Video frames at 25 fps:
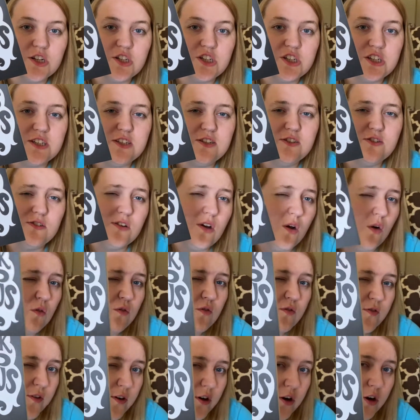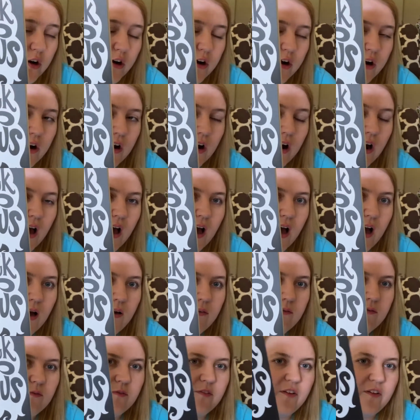She's known for her um,